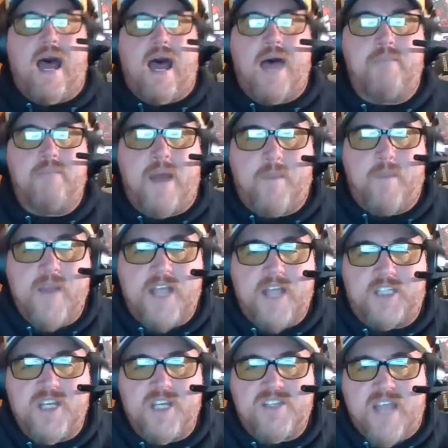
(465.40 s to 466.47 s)
my
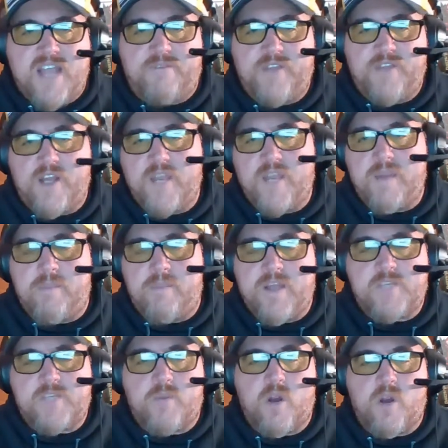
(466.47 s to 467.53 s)
prediction is definitely going to be
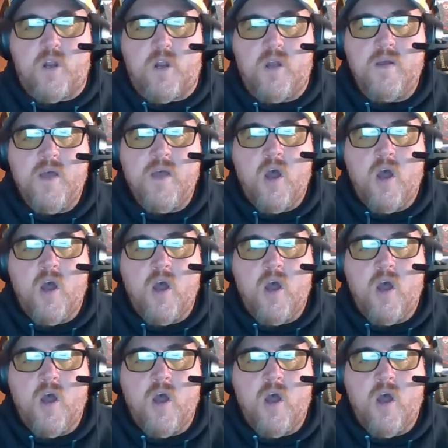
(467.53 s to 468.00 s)
Pittsburgh